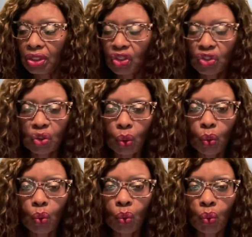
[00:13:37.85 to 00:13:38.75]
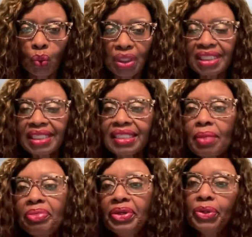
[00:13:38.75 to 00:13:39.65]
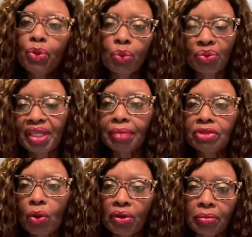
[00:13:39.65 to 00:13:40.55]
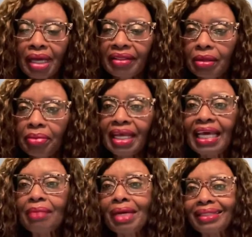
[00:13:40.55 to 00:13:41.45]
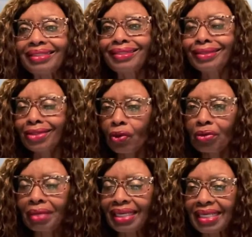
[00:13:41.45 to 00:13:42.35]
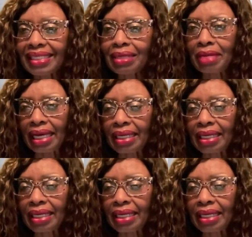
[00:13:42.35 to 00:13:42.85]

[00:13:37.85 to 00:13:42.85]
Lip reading: So is this something new that I'm talking about them, but am I still talking about that semi?